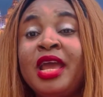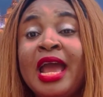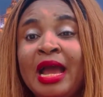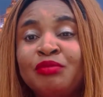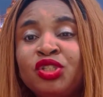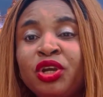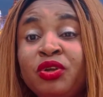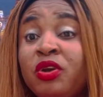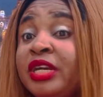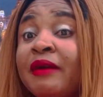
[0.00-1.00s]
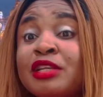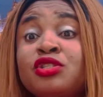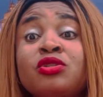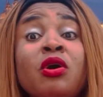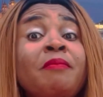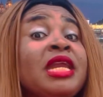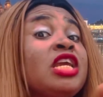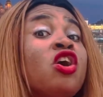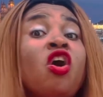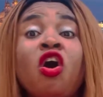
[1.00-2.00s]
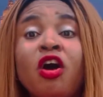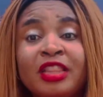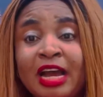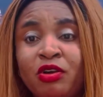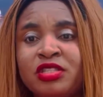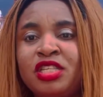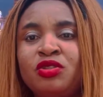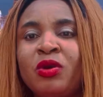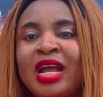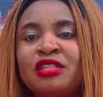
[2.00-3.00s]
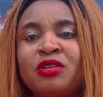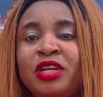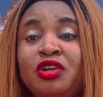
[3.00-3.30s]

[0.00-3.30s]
I'm sure you know there are so many other courses you can study